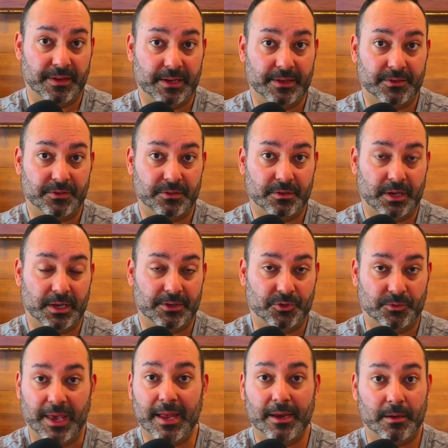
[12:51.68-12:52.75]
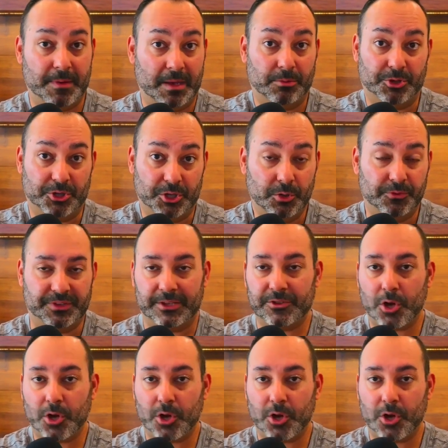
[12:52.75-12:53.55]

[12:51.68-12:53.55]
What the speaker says: of it as you can to be able to use.